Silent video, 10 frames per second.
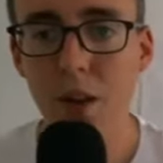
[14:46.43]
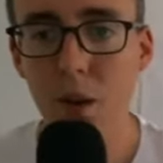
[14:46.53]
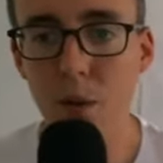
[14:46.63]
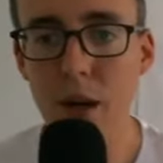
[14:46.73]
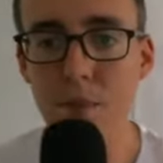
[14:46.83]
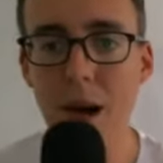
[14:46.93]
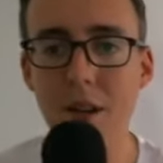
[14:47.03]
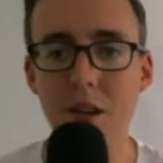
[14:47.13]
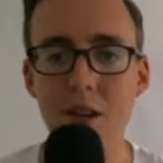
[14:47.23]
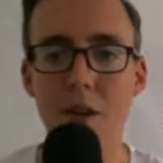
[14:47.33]

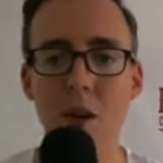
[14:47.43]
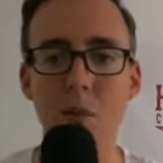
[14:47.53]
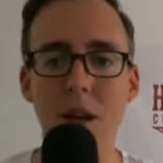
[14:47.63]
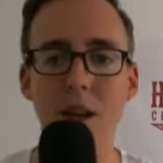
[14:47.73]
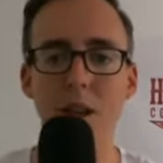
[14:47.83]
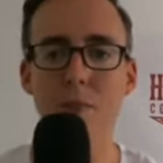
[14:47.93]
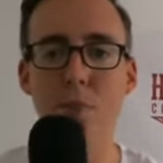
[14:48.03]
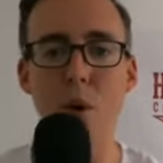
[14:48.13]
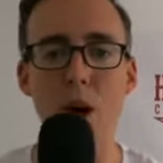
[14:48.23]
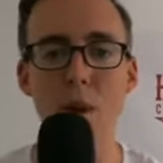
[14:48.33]
redeposit soon because,
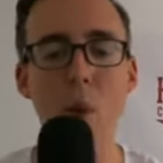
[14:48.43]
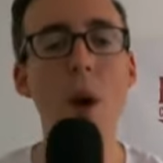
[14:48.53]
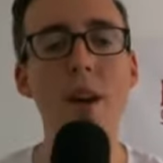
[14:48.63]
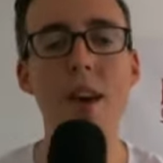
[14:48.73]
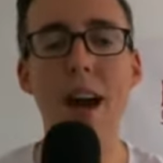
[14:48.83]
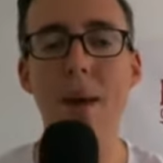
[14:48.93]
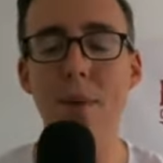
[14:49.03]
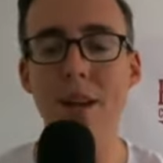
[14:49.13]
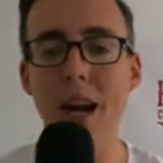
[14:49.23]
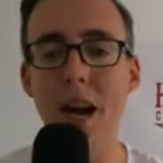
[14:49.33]
boy, oh, boy, they have
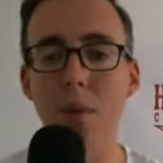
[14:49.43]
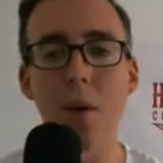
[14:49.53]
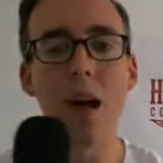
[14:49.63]
been terrible.